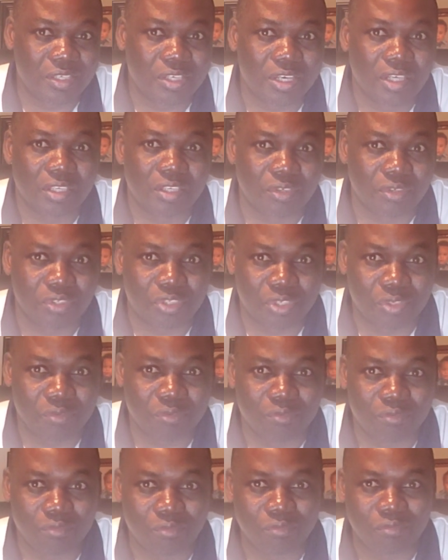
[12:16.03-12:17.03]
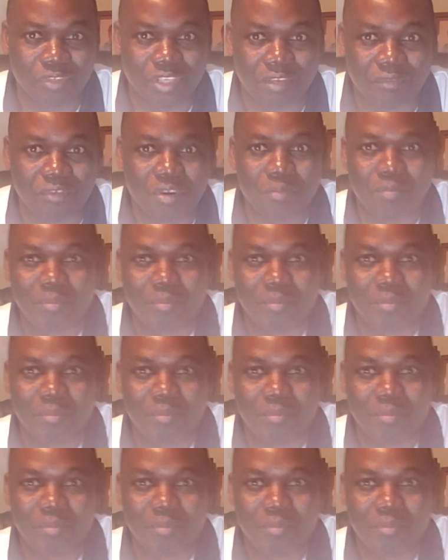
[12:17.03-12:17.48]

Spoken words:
not good to give your